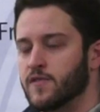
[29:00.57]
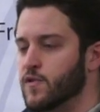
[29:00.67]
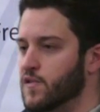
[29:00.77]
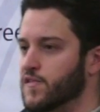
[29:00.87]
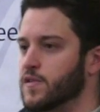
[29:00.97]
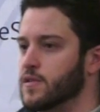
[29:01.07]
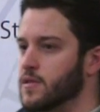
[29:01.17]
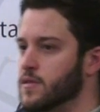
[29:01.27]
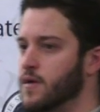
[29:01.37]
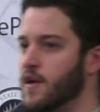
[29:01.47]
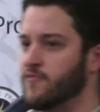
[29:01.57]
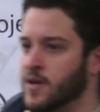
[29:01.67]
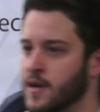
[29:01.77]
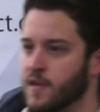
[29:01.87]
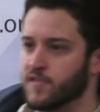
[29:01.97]
And of course, there have
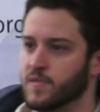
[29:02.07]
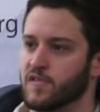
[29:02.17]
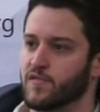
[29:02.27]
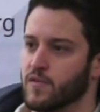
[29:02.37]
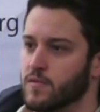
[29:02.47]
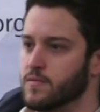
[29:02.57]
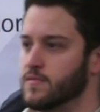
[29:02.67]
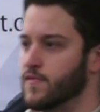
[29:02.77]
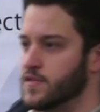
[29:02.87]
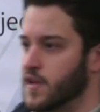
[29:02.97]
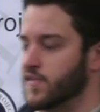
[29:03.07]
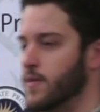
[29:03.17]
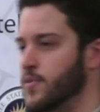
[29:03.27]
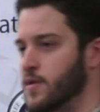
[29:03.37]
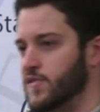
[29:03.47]
been announcements for, for
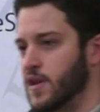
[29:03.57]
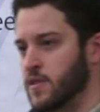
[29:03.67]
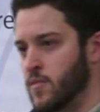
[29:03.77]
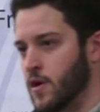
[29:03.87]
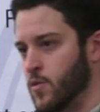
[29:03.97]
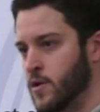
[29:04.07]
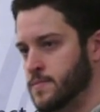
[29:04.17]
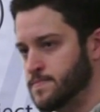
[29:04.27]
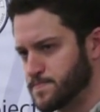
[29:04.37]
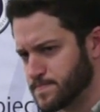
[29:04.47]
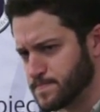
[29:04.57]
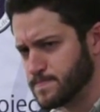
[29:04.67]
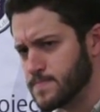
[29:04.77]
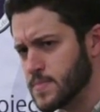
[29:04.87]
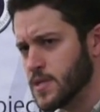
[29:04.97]
desktop printers like the Mark I,
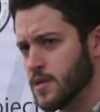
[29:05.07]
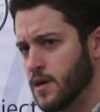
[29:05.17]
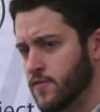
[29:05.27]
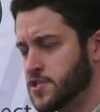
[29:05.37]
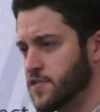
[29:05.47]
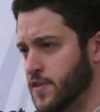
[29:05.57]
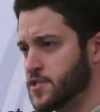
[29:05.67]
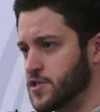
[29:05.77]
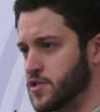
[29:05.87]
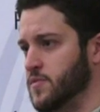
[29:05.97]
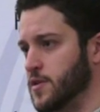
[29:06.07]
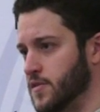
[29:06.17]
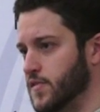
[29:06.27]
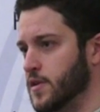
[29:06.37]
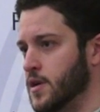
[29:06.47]
of which Defense
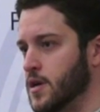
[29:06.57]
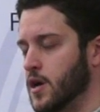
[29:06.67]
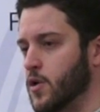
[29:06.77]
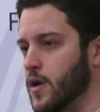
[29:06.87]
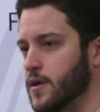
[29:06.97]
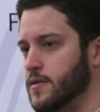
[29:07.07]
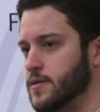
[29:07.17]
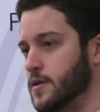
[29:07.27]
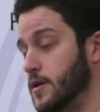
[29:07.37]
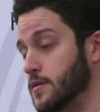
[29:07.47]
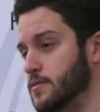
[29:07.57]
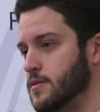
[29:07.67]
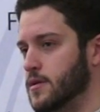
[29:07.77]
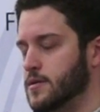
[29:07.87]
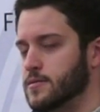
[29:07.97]
Distributed has acquired uh,
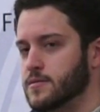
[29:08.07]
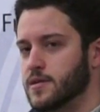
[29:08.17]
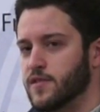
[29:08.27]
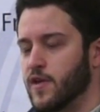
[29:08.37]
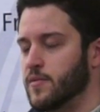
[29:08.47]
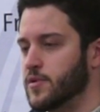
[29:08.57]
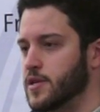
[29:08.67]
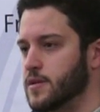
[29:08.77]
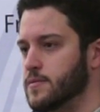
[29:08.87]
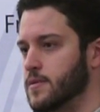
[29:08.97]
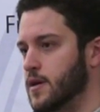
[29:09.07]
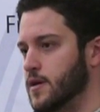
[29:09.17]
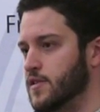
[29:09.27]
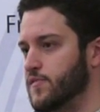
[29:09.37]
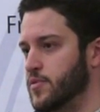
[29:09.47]
a developer kit, uh,
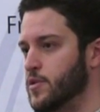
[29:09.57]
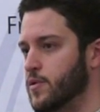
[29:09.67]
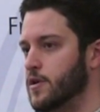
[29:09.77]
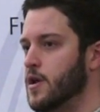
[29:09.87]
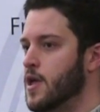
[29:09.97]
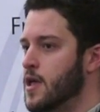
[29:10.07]
at least pre-order,